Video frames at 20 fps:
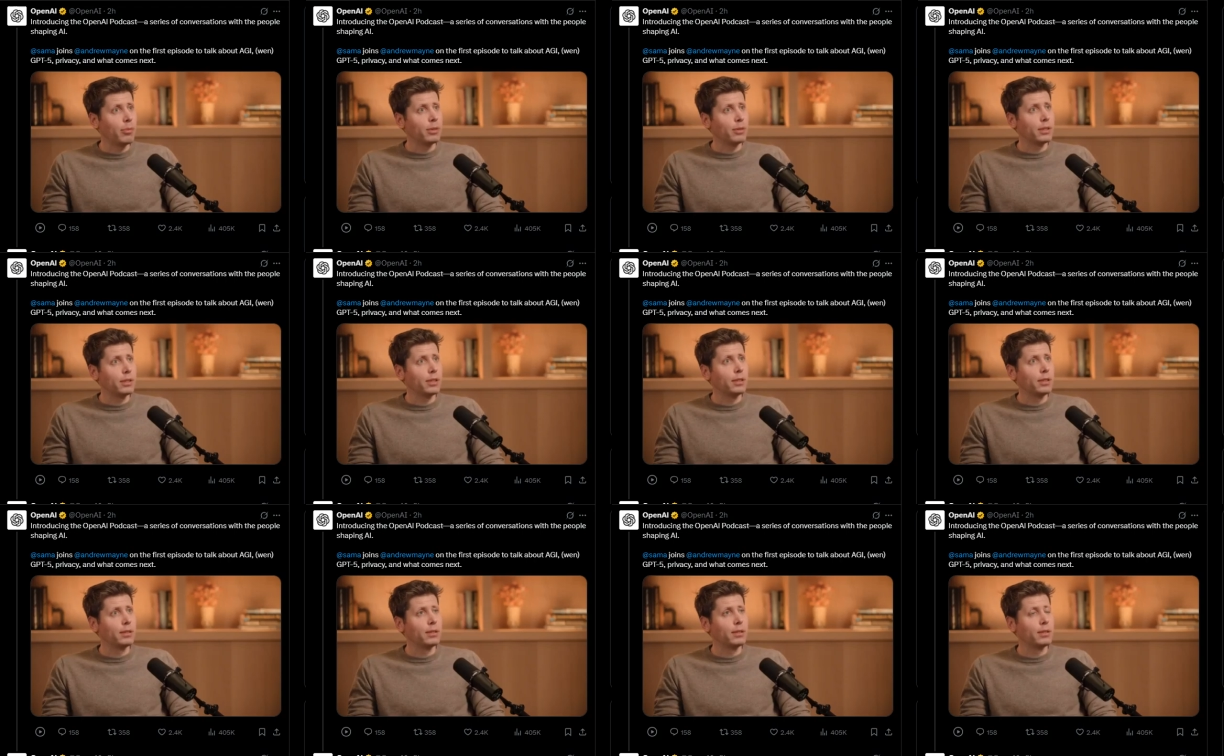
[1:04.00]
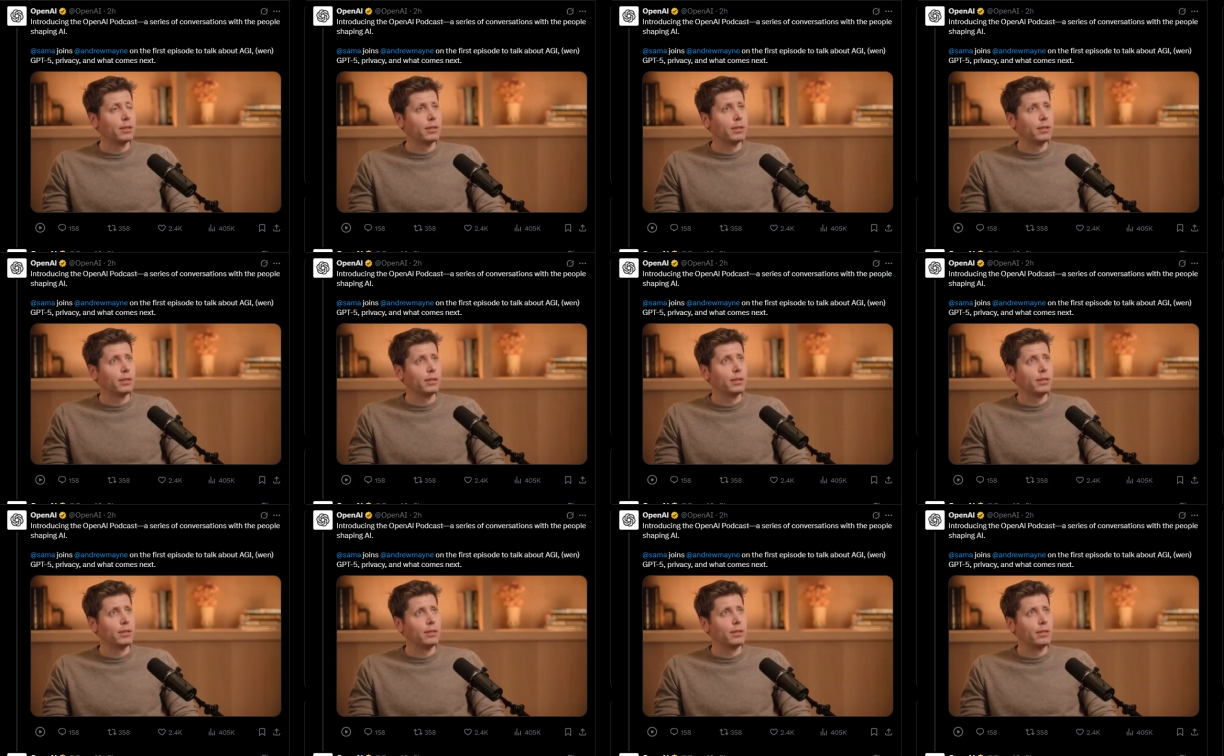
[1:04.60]
able
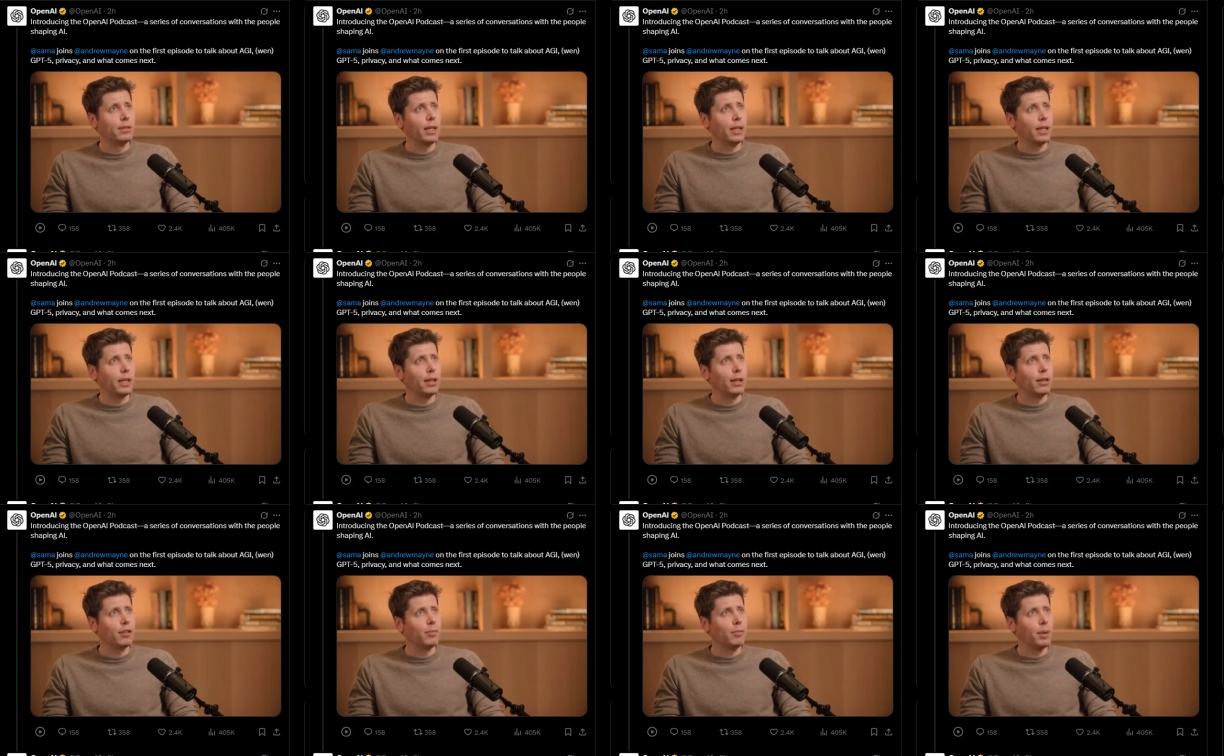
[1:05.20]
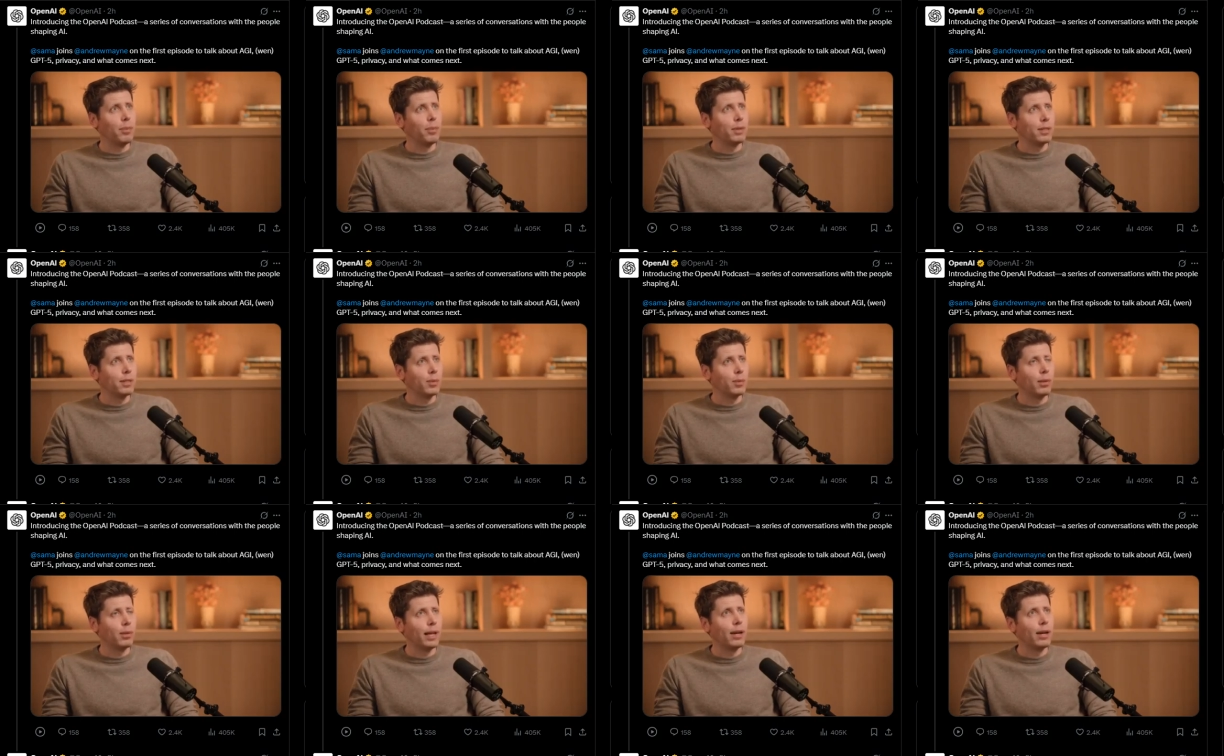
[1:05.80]
to take care of
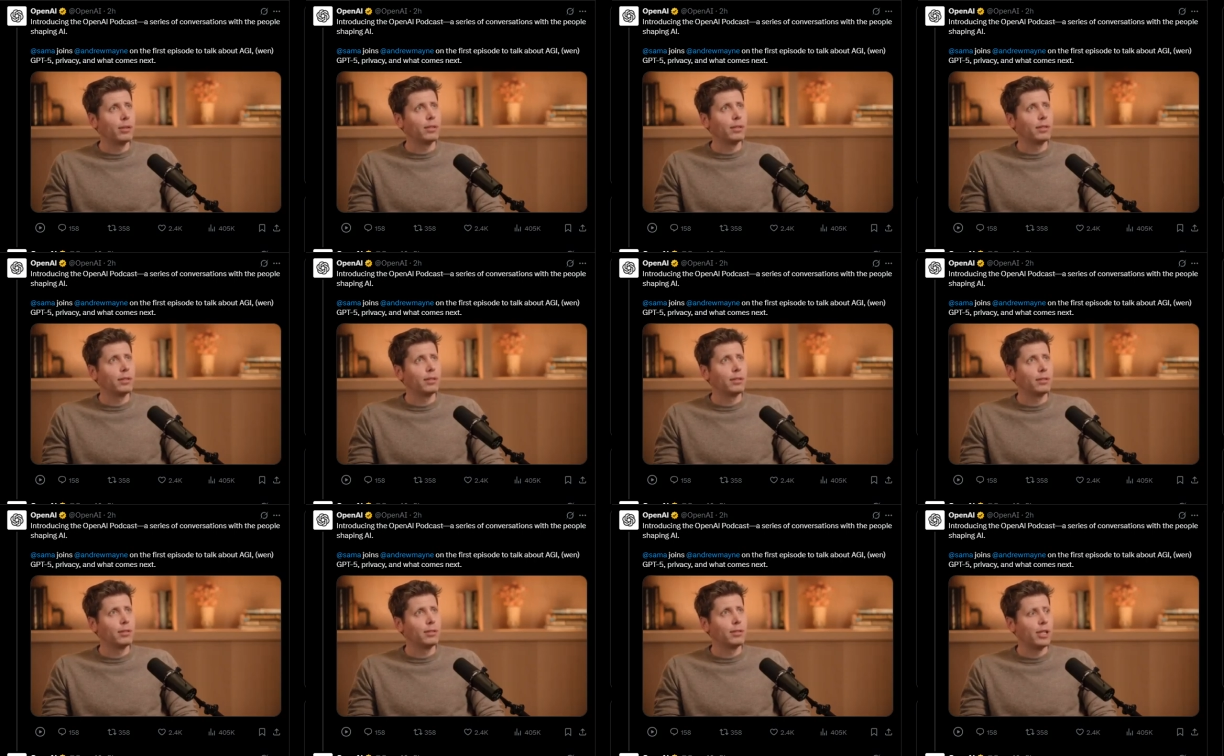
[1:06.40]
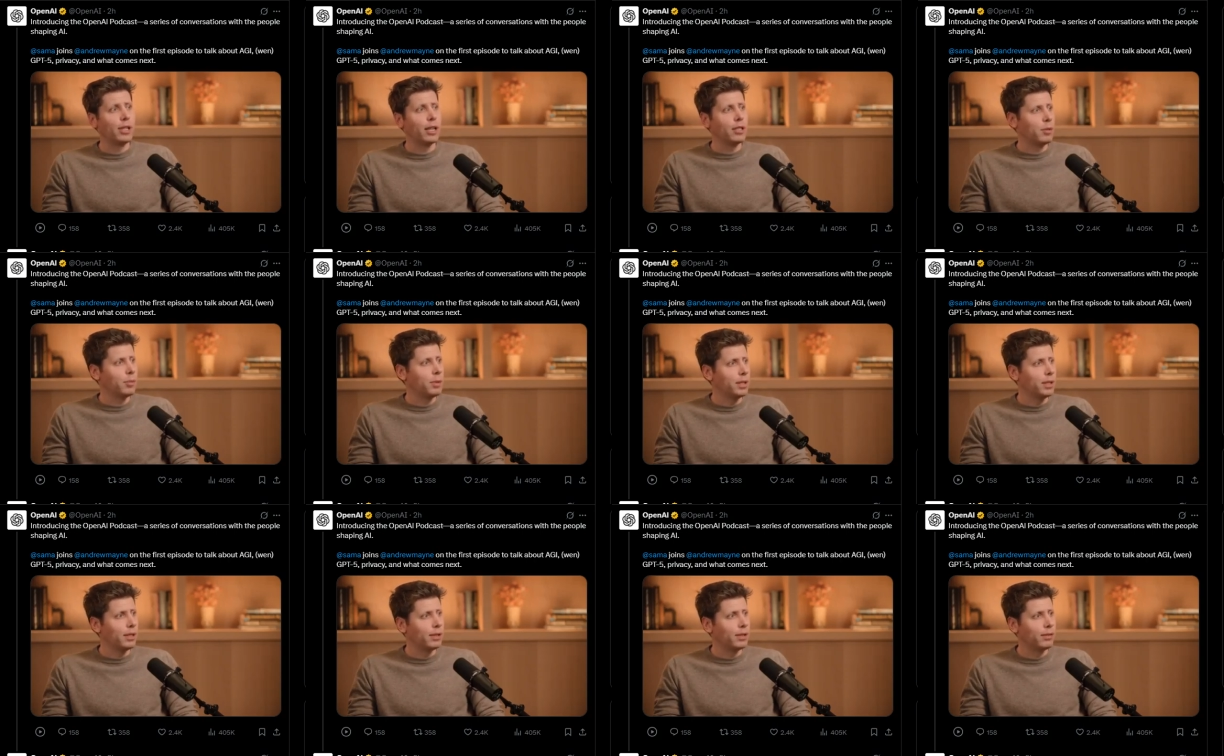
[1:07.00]
babies without
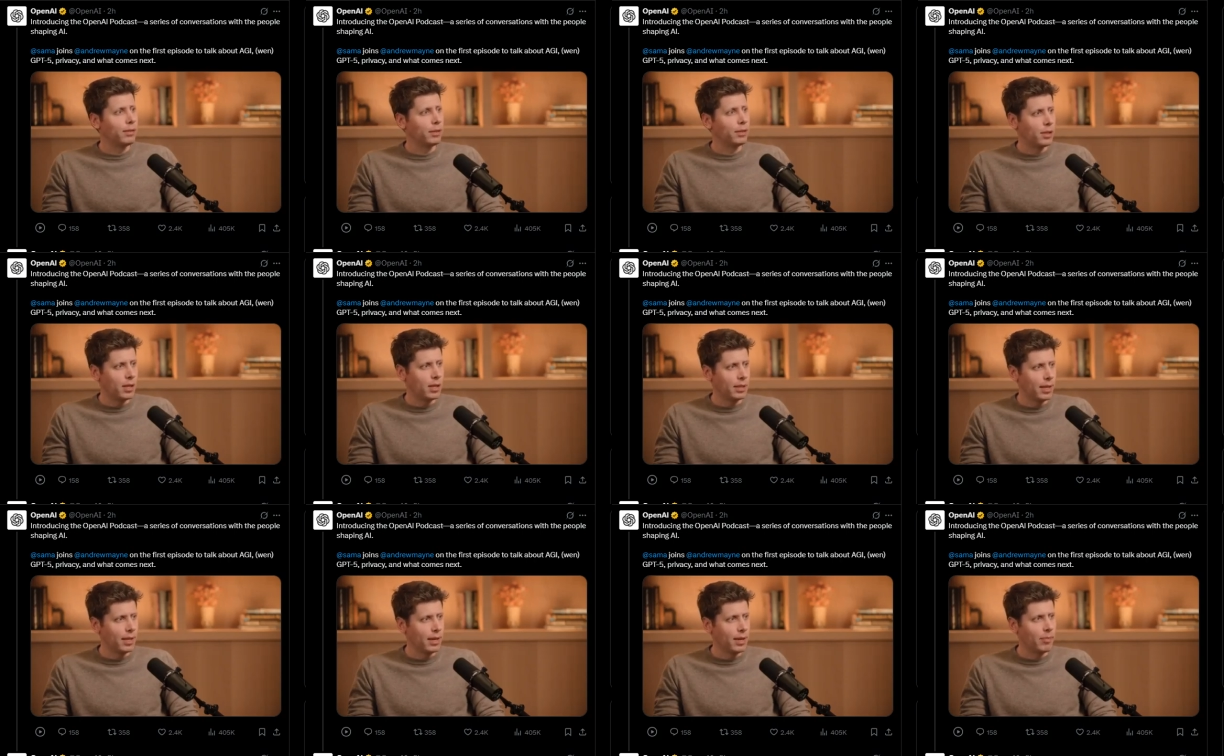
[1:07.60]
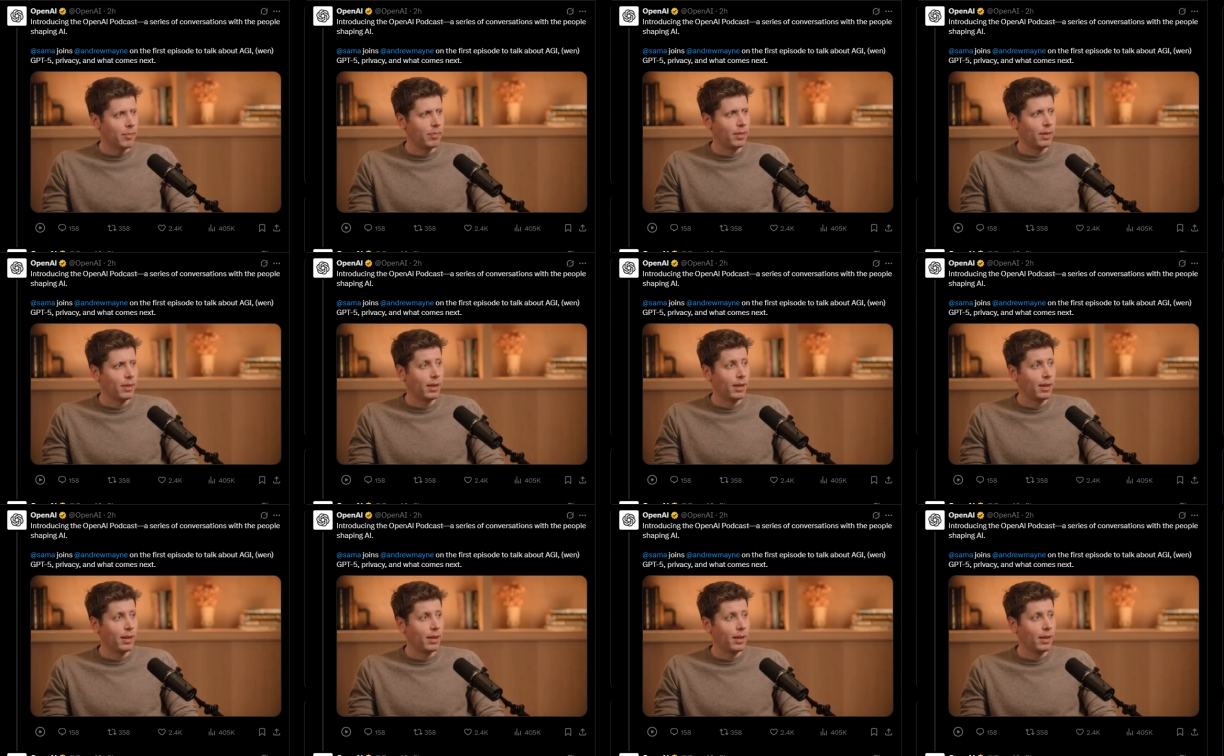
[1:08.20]
ChatGPT for a long time.